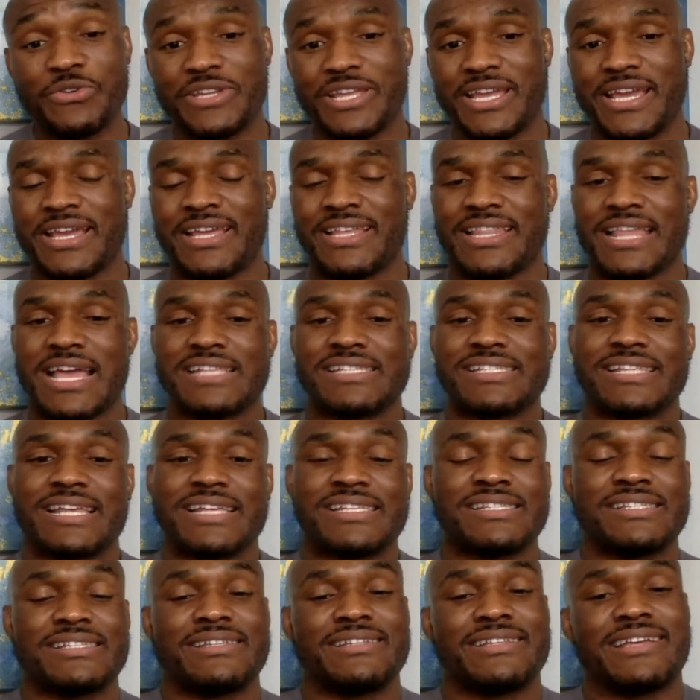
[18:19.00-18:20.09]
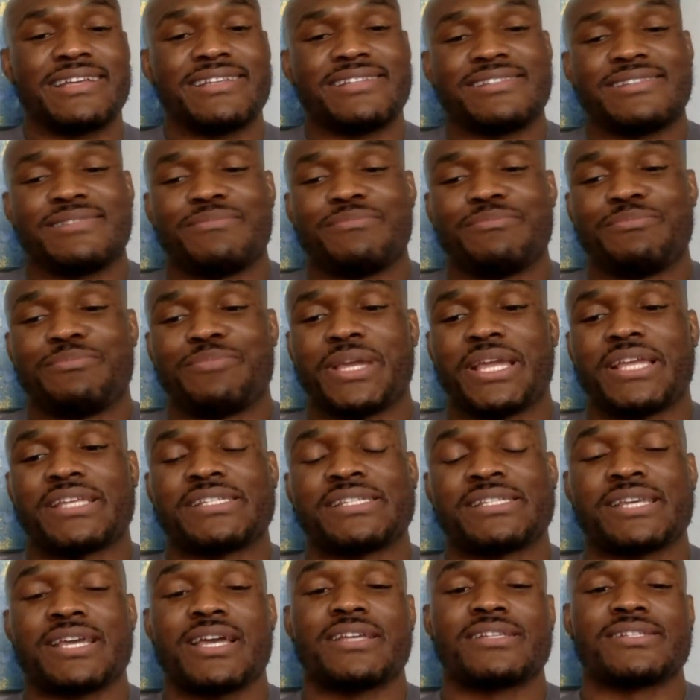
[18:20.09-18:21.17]
yet, and that's the biggest
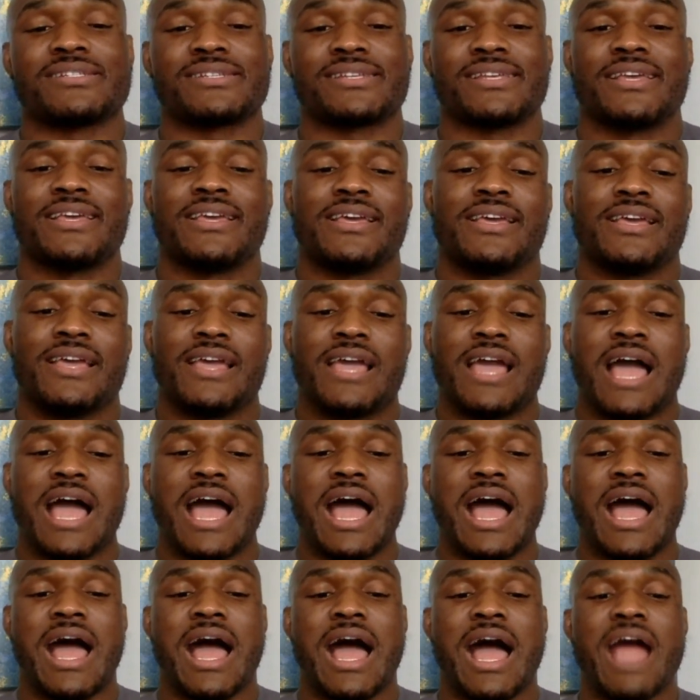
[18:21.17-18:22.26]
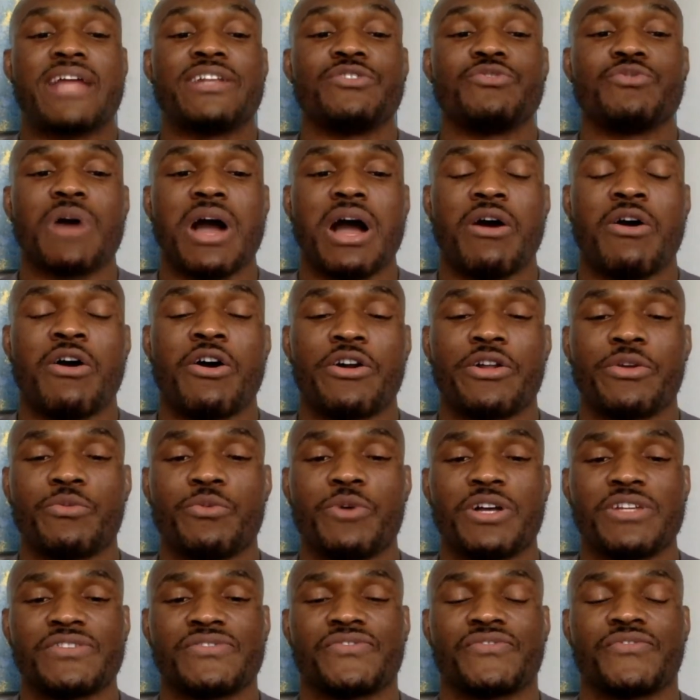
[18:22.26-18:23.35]
test. I knew how hard it
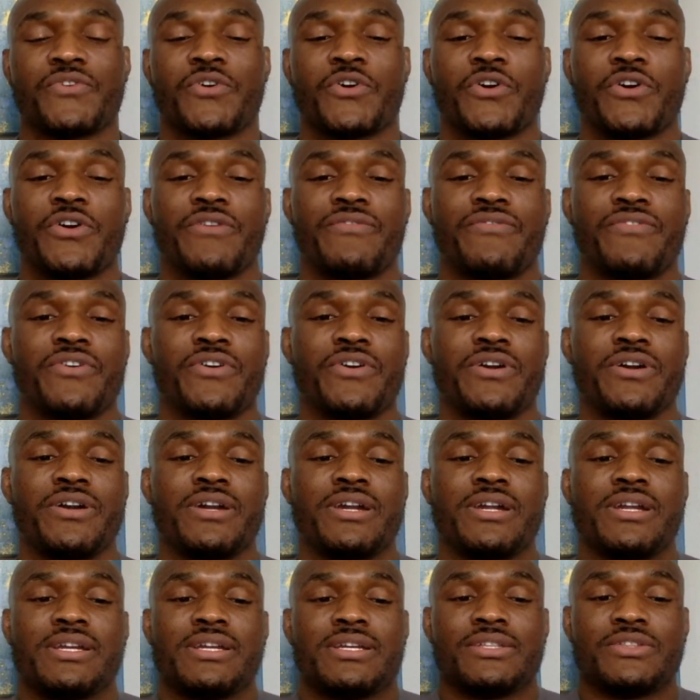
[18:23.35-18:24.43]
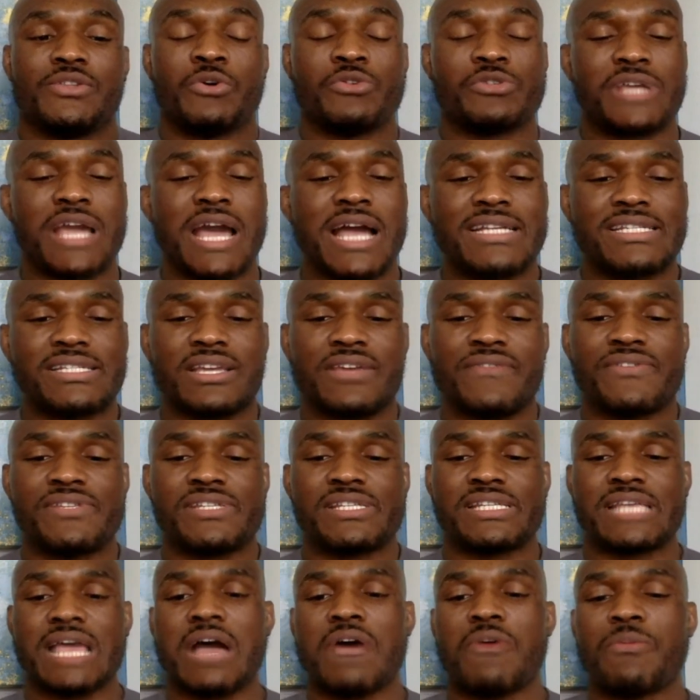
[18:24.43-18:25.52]
was for those guys to even
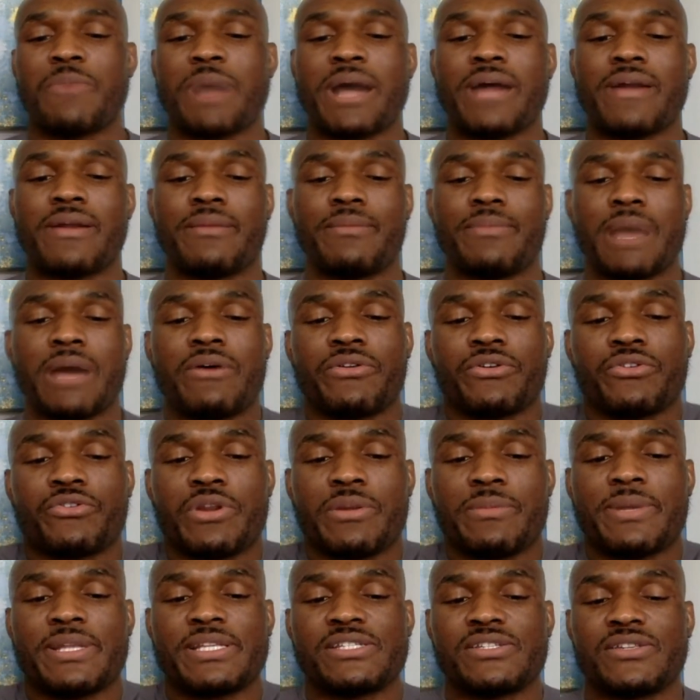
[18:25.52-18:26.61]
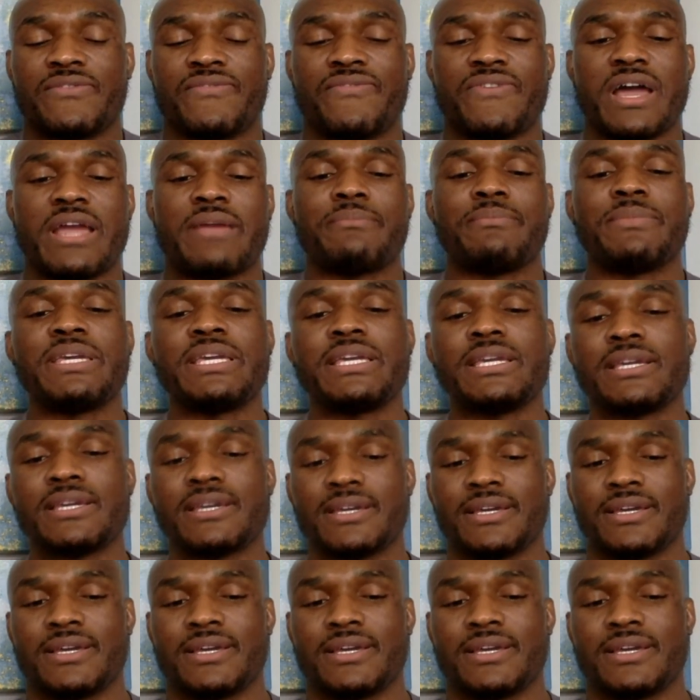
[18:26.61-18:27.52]
sound bout agreements to fight me,